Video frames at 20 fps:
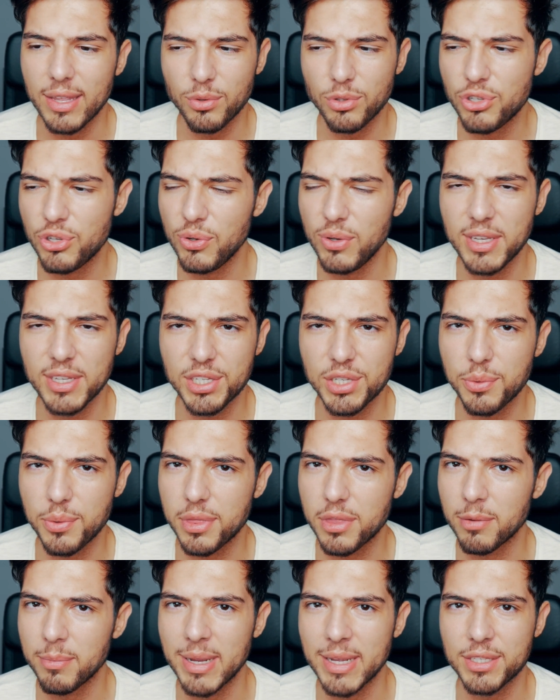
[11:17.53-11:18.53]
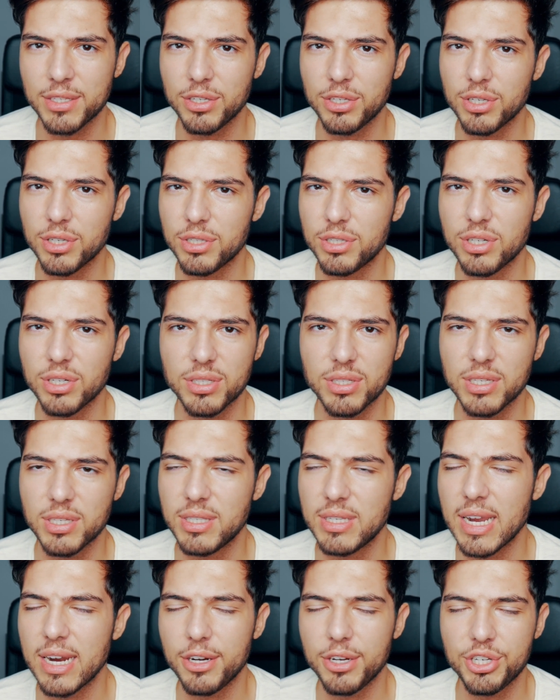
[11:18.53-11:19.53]
too easy with their messages, just
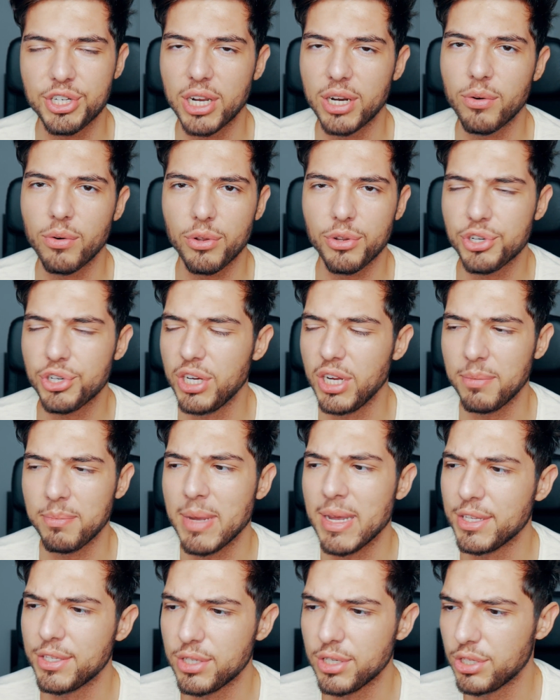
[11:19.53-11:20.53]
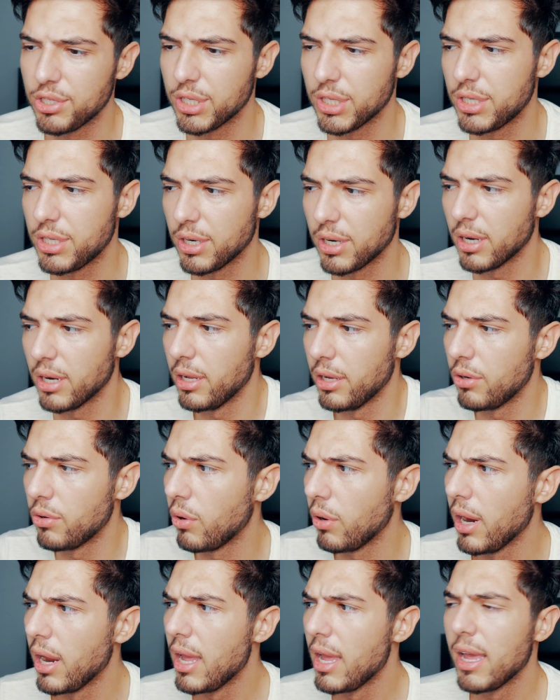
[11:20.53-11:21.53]
this general shit message that you're gonna
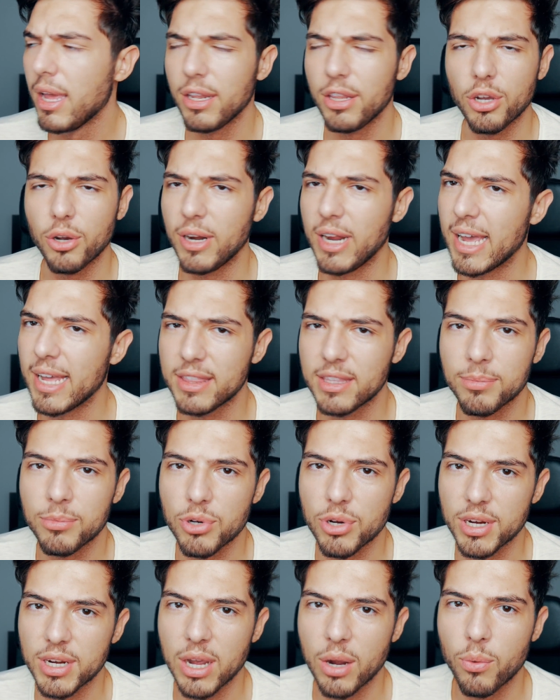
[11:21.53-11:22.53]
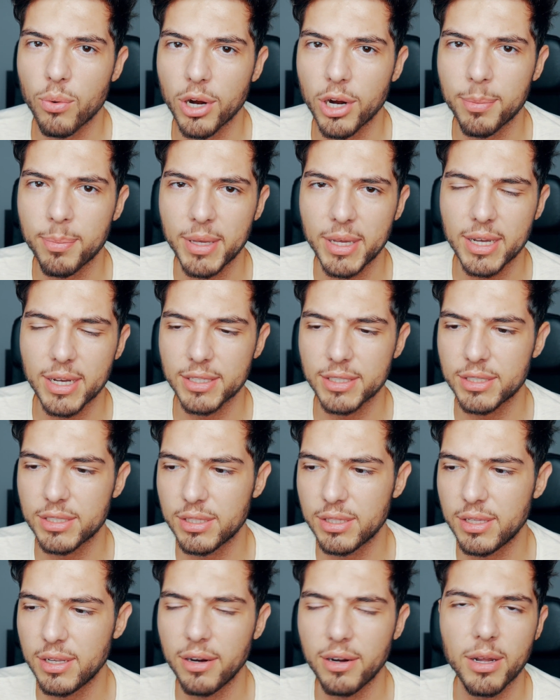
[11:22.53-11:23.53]
ignore. Don't add them to your network
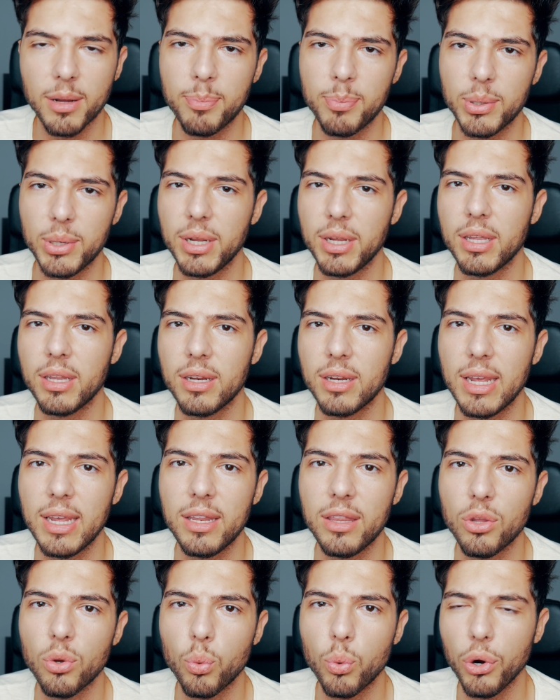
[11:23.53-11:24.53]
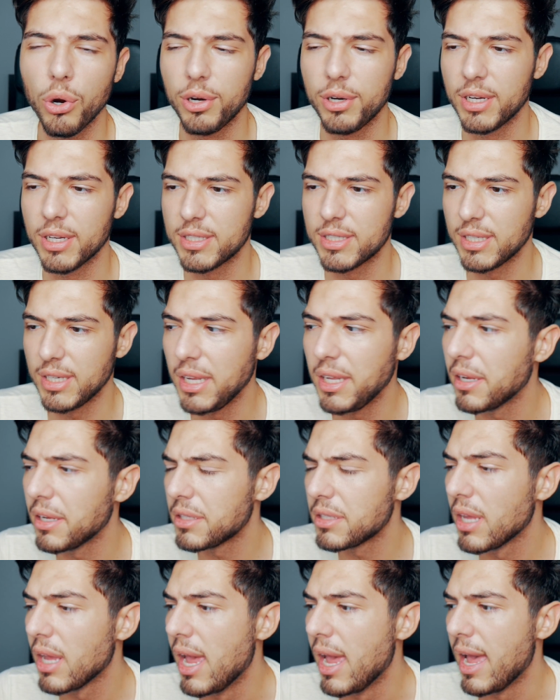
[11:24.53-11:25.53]
because they're not putting in the work that's needed.